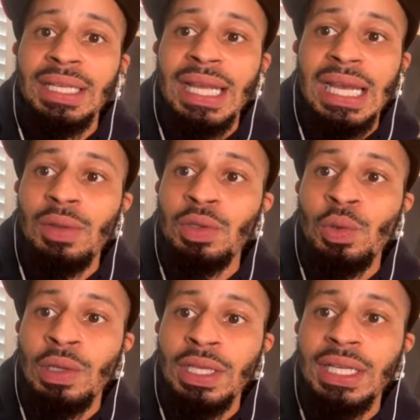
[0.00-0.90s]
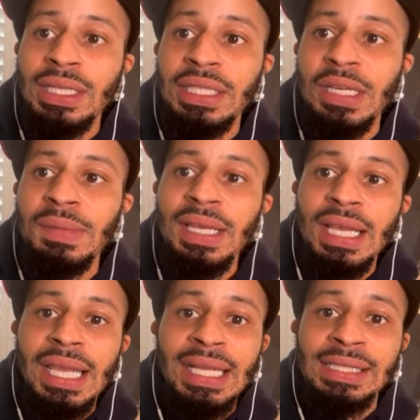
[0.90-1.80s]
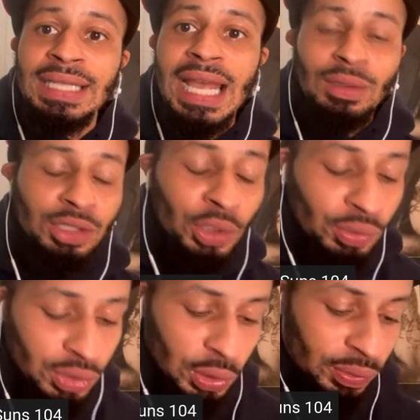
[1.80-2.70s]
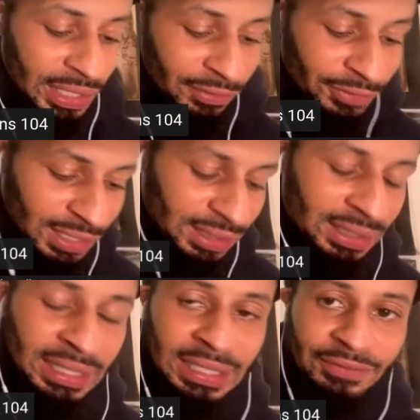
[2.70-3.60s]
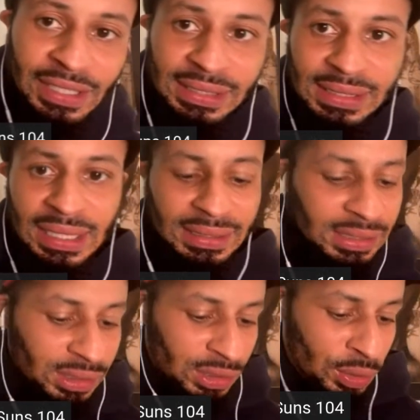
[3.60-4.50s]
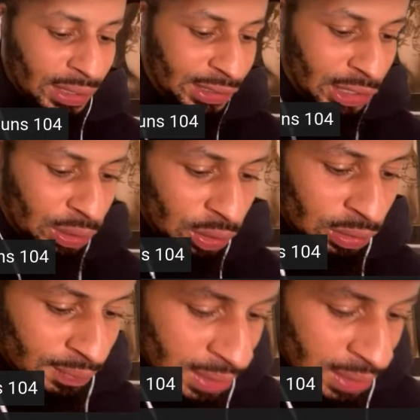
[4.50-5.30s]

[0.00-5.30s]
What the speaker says: And now you are looking at them. It is now 2-2. They defeated the Phoenix Suns 2 nights ago,